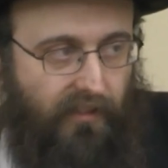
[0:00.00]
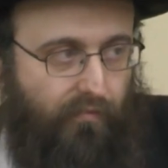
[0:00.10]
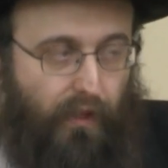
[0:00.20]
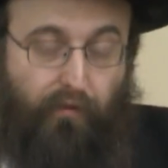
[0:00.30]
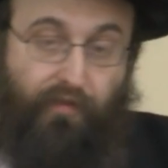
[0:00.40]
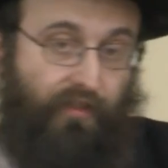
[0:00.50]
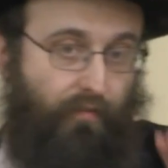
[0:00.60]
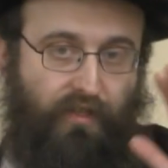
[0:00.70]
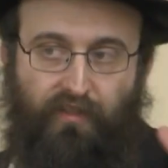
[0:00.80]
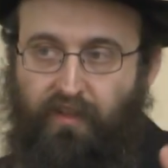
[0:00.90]
People for
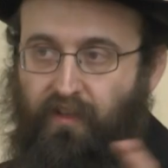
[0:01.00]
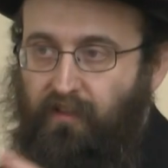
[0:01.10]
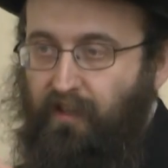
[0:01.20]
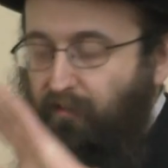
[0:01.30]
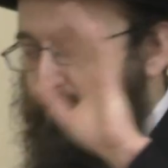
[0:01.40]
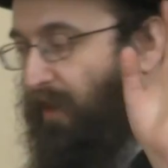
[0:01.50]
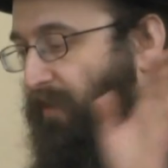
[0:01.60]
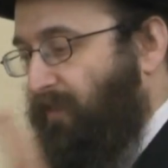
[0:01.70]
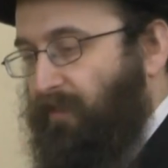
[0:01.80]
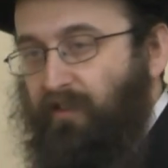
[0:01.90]
some reason think that
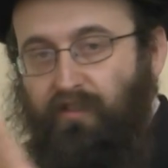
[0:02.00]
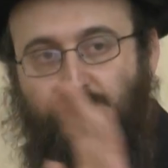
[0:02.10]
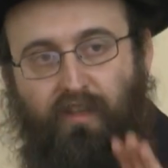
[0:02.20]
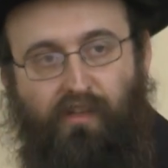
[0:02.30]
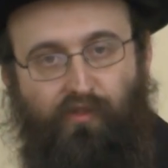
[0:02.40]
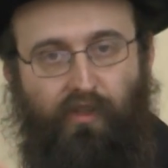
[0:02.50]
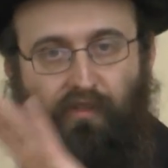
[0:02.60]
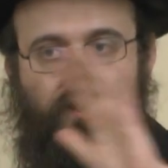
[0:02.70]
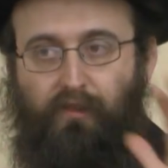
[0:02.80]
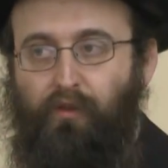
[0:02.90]
brothers and sisters are sort of
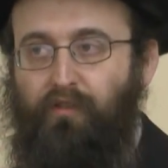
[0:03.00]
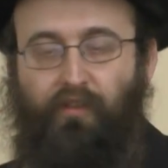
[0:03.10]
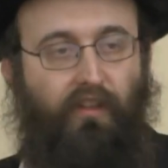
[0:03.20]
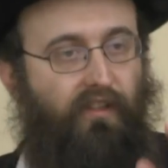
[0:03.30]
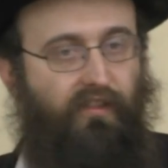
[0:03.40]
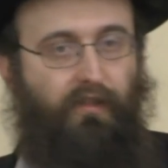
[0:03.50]
excluded from the list.